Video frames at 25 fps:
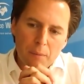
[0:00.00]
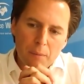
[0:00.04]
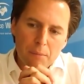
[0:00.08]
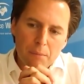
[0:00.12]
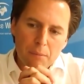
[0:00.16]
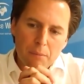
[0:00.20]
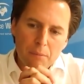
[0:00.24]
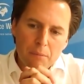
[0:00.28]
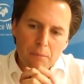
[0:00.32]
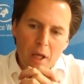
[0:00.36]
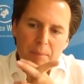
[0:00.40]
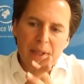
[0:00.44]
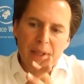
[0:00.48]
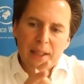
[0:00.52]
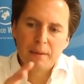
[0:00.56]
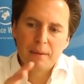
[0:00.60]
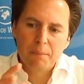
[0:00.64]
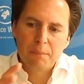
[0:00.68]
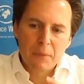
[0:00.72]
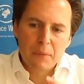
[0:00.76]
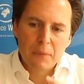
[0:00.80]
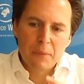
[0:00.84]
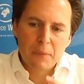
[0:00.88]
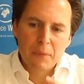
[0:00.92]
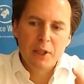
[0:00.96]

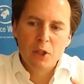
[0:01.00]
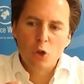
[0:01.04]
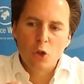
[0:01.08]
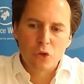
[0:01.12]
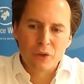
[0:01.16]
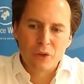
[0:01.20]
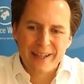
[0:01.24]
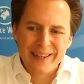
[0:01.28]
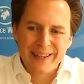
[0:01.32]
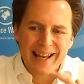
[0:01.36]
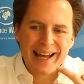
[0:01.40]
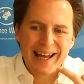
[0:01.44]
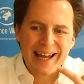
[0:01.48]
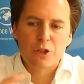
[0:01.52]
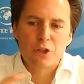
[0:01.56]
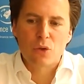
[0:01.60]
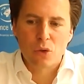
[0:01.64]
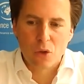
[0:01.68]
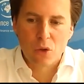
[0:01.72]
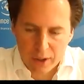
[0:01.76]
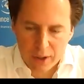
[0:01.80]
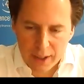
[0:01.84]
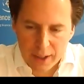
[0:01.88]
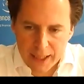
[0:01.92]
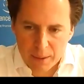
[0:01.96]
maybe not a natural
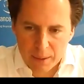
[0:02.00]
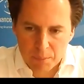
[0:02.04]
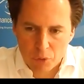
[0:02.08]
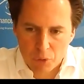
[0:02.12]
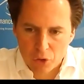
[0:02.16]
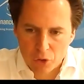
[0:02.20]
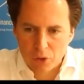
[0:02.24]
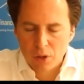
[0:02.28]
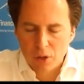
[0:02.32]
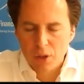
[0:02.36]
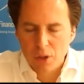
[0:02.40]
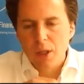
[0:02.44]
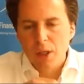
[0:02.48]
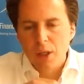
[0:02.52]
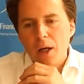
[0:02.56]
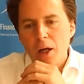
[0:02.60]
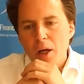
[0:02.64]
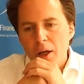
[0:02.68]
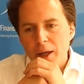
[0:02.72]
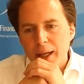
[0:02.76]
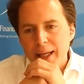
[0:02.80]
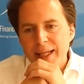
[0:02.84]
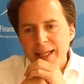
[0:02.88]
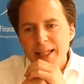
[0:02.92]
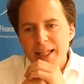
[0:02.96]
enabler
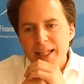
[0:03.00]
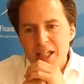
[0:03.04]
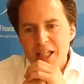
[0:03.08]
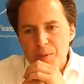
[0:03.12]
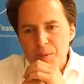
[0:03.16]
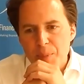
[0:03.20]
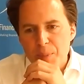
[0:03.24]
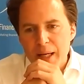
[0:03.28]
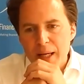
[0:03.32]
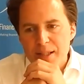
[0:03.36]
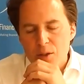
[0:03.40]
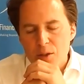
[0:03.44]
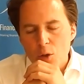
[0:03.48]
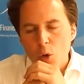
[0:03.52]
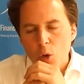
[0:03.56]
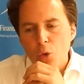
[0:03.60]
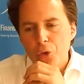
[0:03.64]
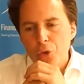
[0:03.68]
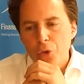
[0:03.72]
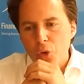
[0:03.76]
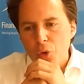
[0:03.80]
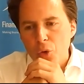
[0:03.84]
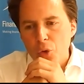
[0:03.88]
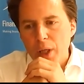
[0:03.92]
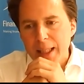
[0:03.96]
in this space,
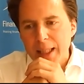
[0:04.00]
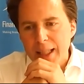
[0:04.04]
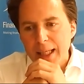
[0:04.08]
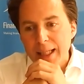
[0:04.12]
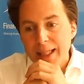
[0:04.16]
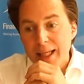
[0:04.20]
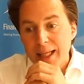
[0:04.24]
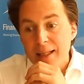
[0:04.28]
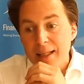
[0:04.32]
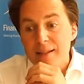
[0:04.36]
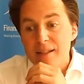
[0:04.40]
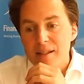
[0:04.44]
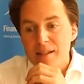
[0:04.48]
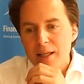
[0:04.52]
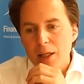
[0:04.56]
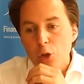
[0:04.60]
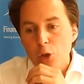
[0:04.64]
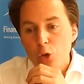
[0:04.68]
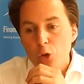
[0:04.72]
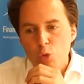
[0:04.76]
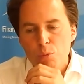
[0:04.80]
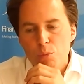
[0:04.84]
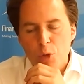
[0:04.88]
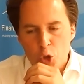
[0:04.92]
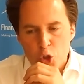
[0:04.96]
although it can still
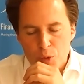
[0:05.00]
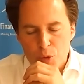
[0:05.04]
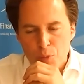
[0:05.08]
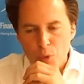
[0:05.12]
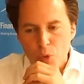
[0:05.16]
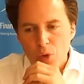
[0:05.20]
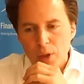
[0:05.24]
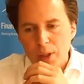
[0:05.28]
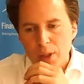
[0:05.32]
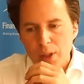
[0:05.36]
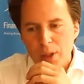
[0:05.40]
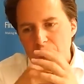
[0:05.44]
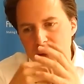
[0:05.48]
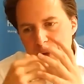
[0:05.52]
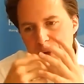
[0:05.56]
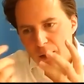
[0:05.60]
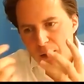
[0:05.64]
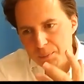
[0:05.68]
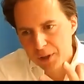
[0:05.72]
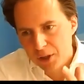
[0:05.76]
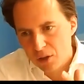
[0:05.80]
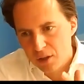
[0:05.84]
do much more, and that'll be the